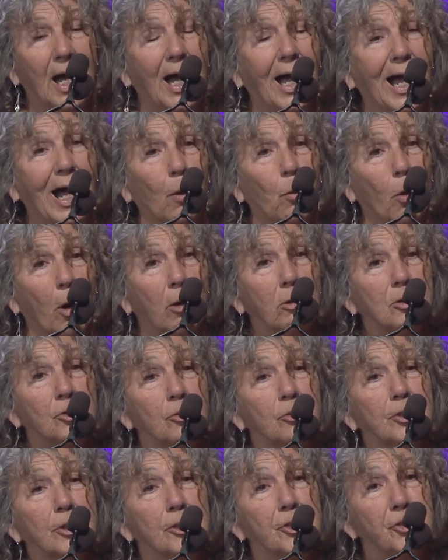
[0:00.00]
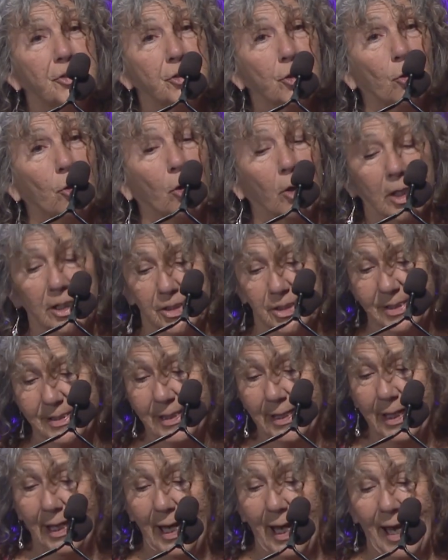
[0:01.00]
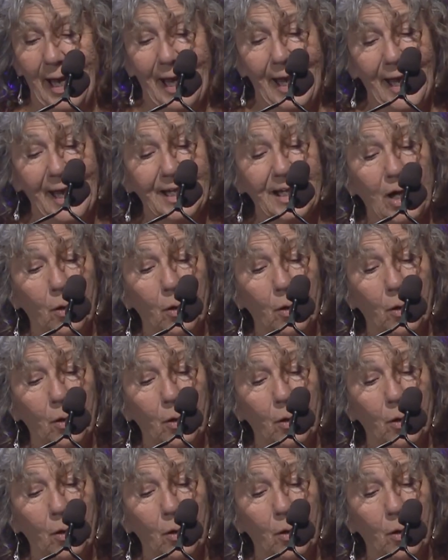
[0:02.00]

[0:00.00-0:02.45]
I walked on her shores and